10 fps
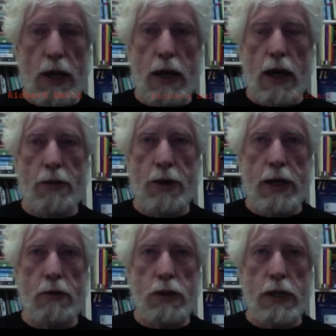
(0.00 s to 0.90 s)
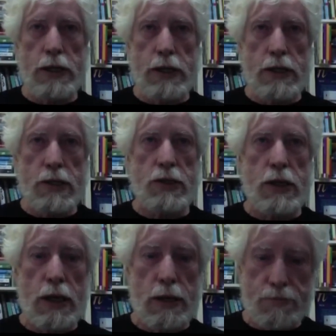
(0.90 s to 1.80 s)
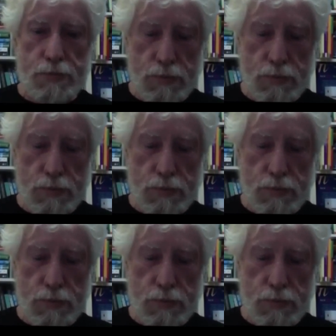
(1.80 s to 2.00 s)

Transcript: And I think he really did see